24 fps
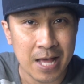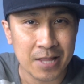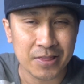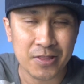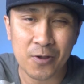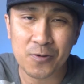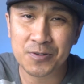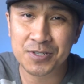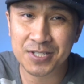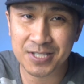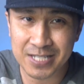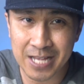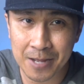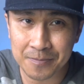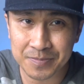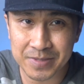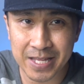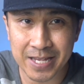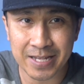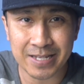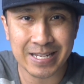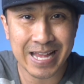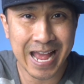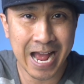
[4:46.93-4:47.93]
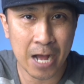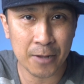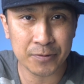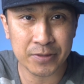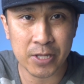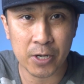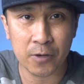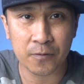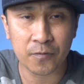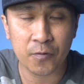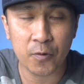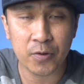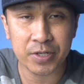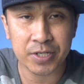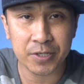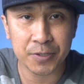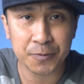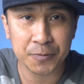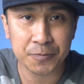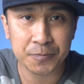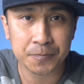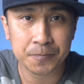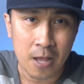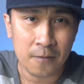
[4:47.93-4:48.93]
There's something out there for
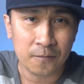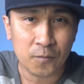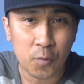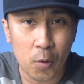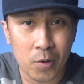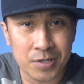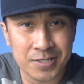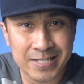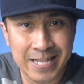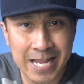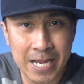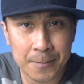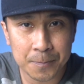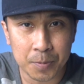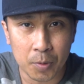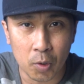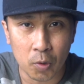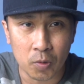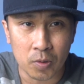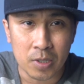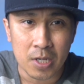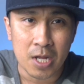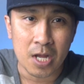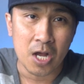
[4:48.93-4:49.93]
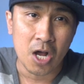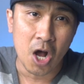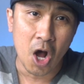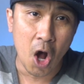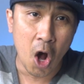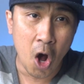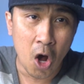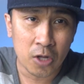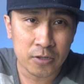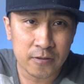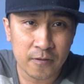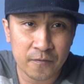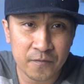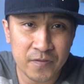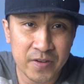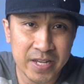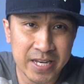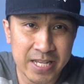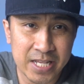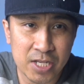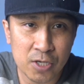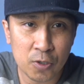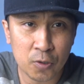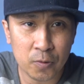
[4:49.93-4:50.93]
you. For example, all the
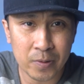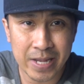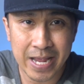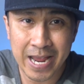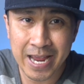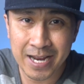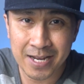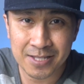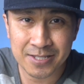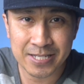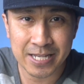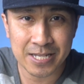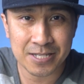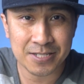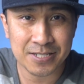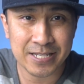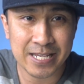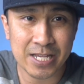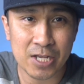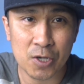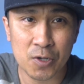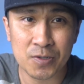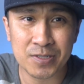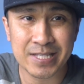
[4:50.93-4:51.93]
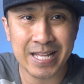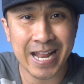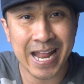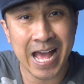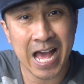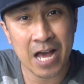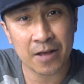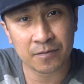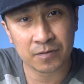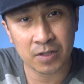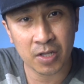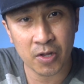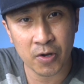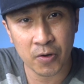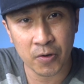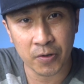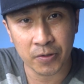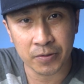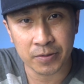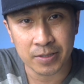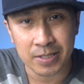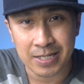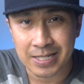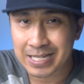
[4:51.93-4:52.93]
video editing skills that I have learned,